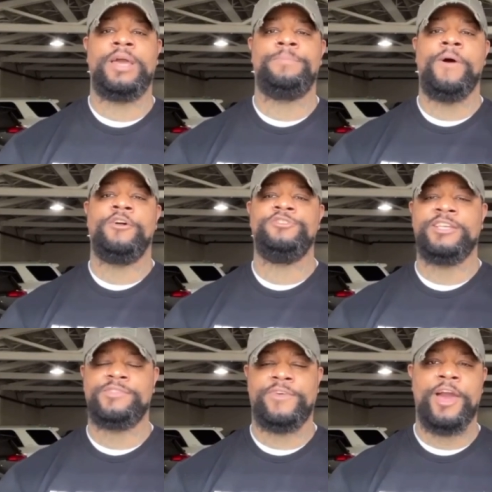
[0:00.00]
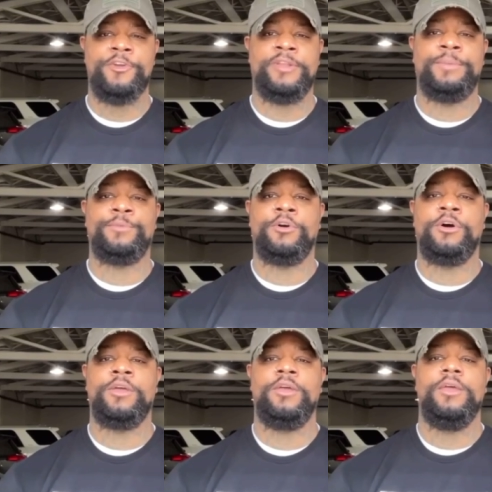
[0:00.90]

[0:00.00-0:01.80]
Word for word: I apologize if I got your name wrong.